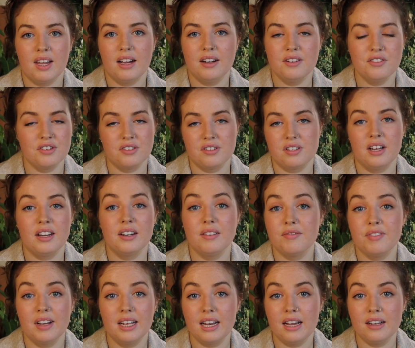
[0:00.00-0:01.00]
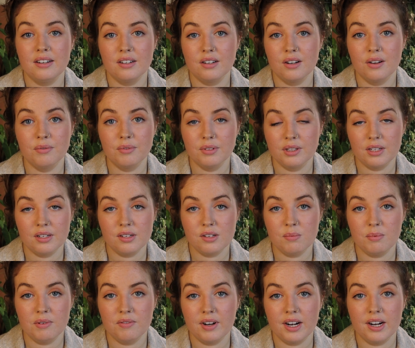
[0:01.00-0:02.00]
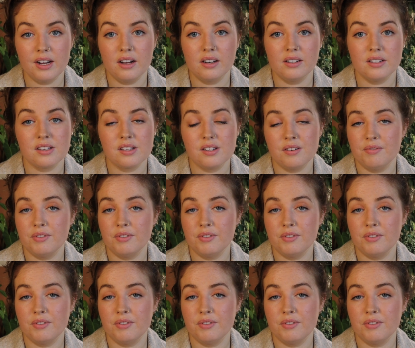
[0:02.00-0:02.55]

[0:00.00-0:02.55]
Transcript: I just kind of fell out of love with it, to be very honest.